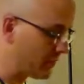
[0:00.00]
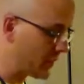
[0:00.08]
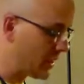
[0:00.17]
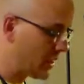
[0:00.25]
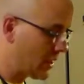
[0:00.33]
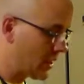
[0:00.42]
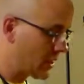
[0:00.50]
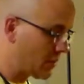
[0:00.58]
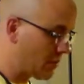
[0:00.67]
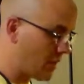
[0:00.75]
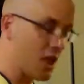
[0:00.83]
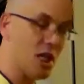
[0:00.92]

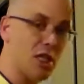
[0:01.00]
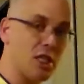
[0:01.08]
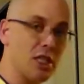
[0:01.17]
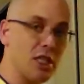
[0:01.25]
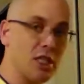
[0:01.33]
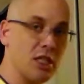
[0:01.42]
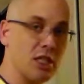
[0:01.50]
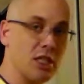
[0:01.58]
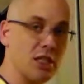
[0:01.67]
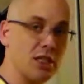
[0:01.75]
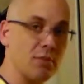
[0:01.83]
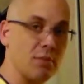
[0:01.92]
Some of my
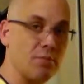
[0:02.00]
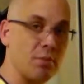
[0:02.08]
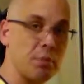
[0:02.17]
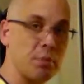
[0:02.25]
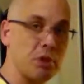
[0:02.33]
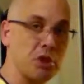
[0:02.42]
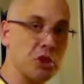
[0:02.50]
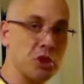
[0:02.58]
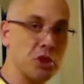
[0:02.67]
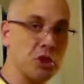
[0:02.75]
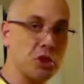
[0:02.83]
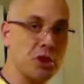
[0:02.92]
onions and my
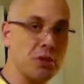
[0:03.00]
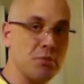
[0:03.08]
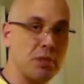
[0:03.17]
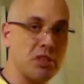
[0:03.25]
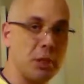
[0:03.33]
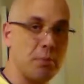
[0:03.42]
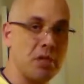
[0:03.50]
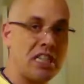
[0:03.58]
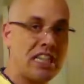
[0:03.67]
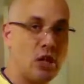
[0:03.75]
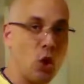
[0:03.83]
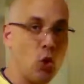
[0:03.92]
peppers and my
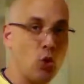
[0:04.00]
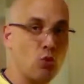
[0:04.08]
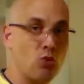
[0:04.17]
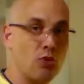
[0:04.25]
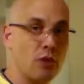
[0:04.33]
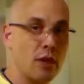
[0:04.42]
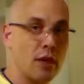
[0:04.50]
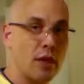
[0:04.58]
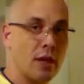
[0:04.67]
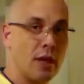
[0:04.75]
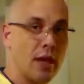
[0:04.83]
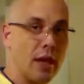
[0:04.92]
jalapenos.
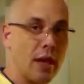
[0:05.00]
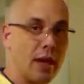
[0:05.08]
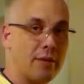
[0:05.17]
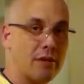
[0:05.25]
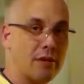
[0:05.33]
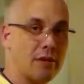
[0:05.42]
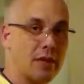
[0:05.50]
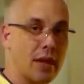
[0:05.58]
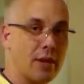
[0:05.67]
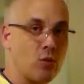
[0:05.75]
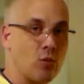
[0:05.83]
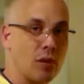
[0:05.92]
And I've still
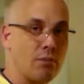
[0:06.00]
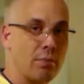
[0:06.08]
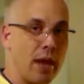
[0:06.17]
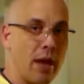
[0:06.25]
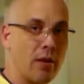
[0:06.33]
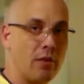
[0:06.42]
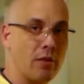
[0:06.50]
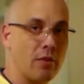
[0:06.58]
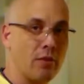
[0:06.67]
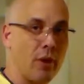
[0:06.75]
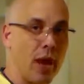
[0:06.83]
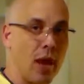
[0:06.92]
got 1 pound
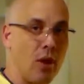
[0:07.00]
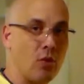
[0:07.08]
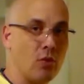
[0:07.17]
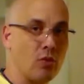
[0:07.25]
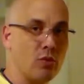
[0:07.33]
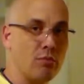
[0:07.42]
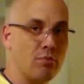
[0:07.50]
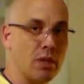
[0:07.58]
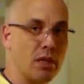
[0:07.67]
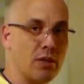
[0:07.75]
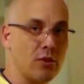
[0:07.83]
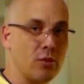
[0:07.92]
of ground
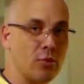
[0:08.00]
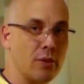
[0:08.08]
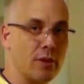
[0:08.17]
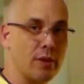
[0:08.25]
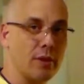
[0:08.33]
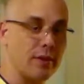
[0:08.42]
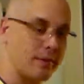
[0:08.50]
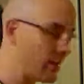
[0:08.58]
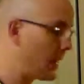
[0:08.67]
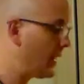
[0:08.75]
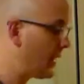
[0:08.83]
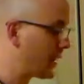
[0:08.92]
meat to put in
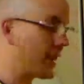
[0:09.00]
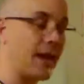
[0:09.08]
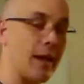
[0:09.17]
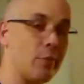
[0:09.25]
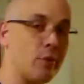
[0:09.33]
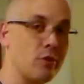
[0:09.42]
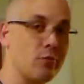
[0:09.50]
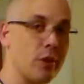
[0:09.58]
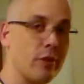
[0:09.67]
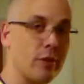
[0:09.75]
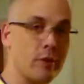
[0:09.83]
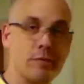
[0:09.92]
here. Again, I'm
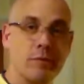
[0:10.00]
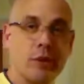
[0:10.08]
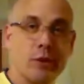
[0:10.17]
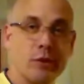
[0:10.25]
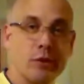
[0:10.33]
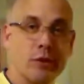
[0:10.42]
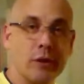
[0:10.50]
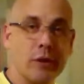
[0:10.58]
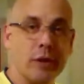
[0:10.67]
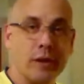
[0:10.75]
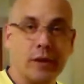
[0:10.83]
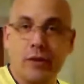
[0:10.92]
using buffalo. Use your
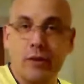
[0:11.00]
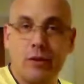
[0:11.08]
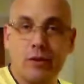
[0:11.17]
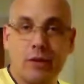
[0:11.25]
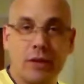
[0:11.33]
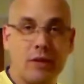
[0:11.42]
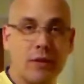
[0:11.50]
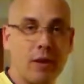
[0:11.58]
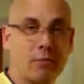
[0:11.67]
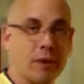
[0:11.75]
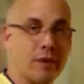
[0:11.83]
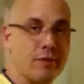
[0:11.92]
turkey. Use your lean
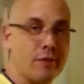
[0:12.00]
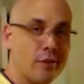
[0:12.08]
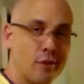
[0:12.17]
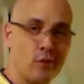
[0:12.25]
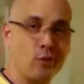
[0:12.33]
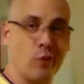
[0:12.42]
ground beef.